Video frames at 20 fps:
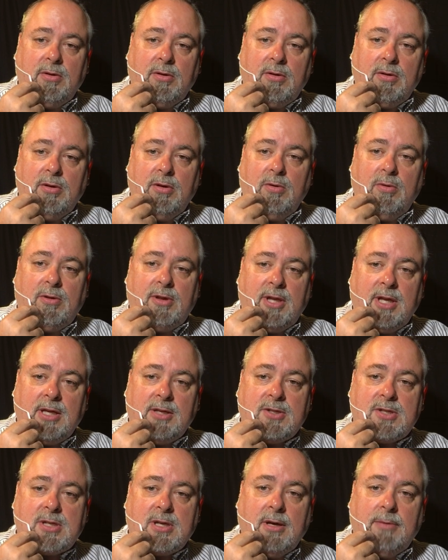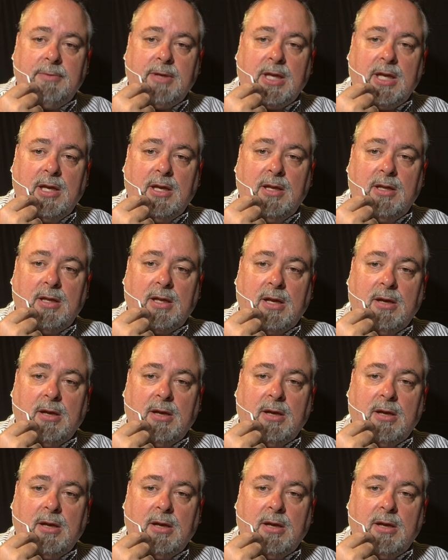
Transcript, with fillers: new things coming in.